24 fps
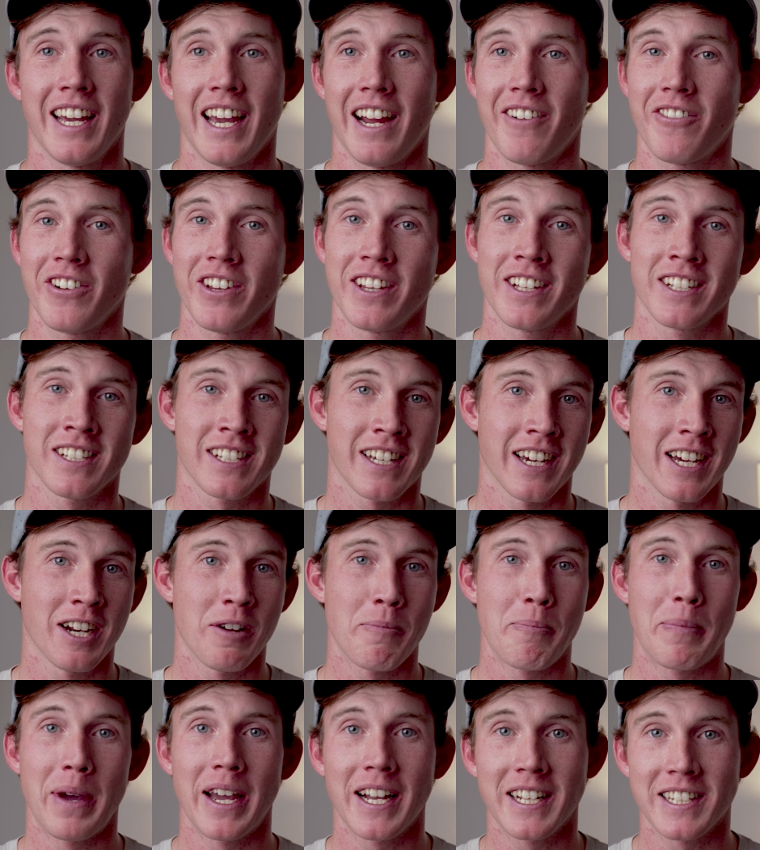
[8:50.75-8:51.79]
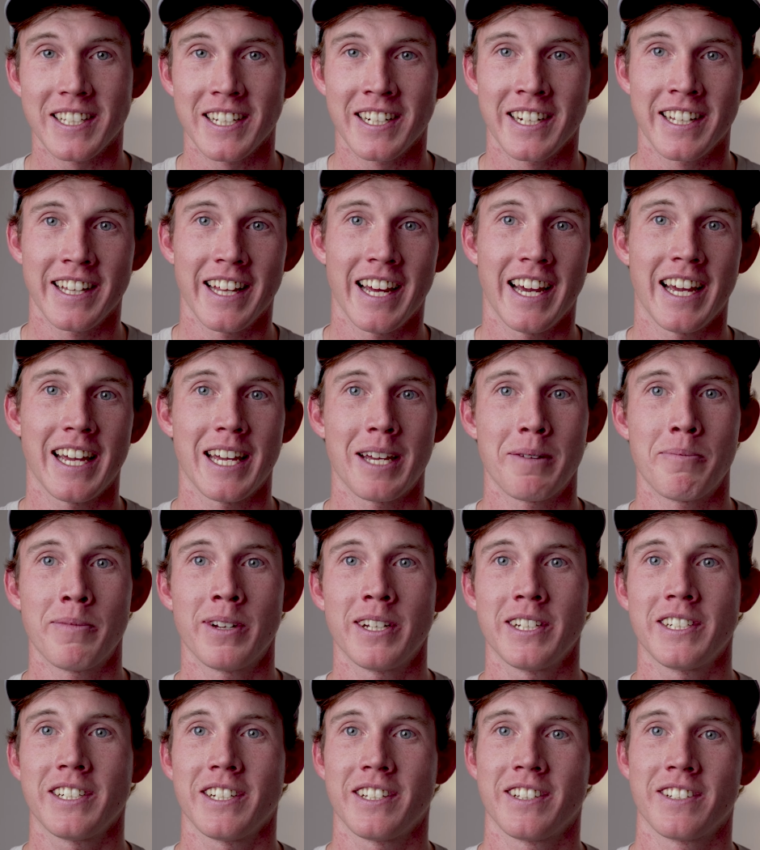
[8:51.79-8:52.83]
everything's kind of baked into that
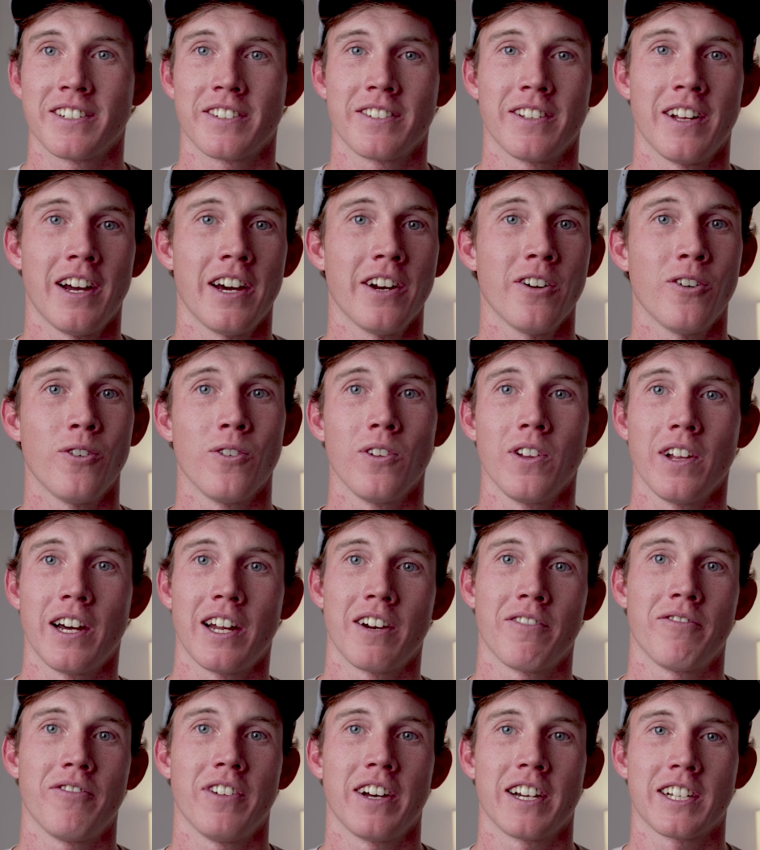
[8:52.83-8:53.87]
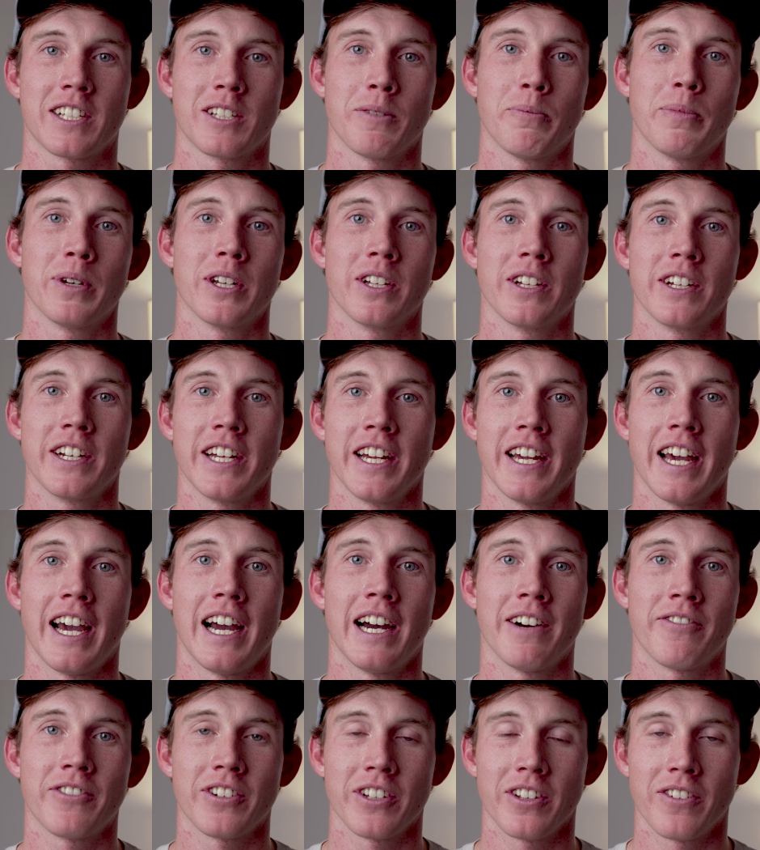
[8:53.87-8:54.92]
image and there's not a whole lot of flexibility
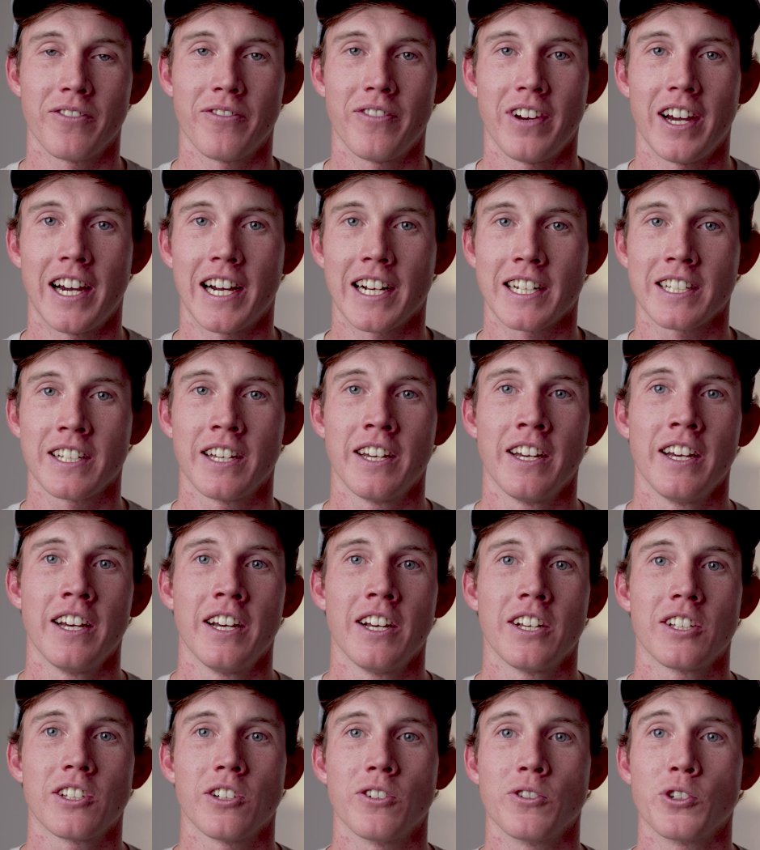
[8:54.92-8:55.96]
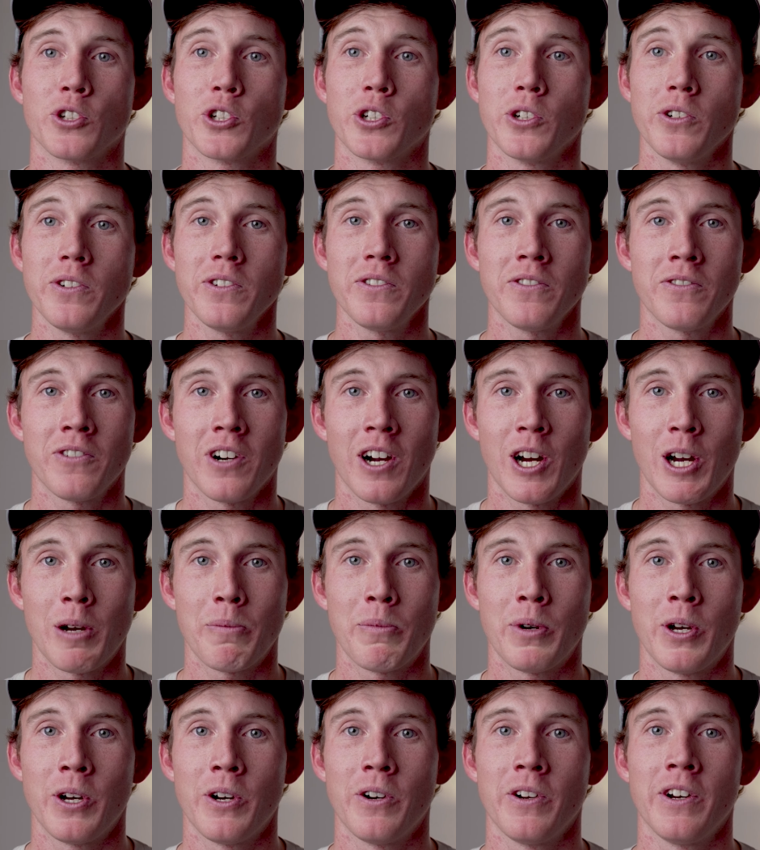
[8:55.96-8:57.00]
after the fact. So shoot in RAW
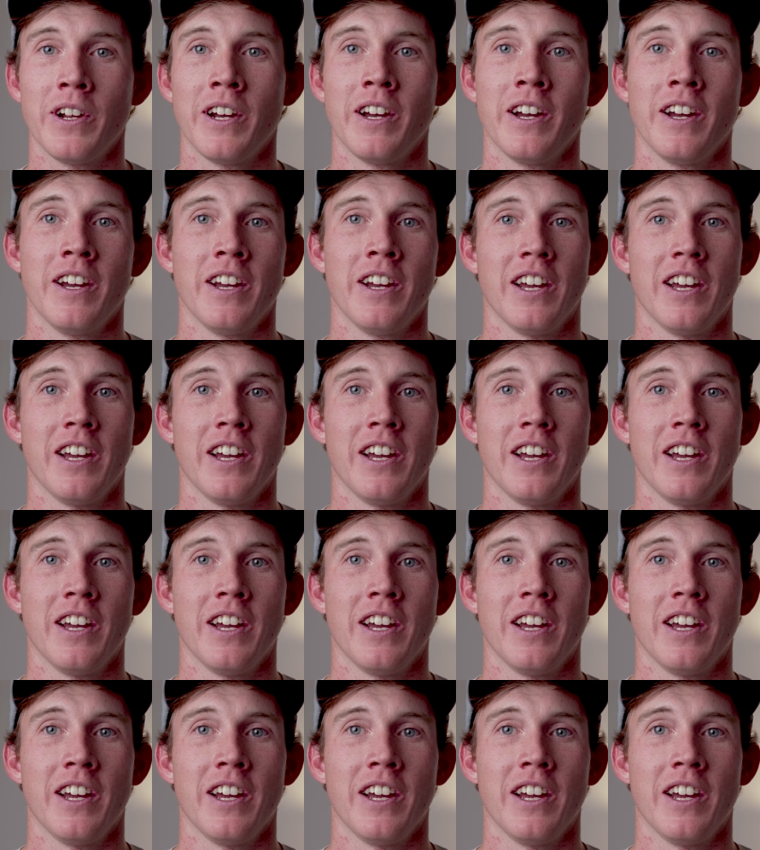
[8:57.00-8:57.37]
mode.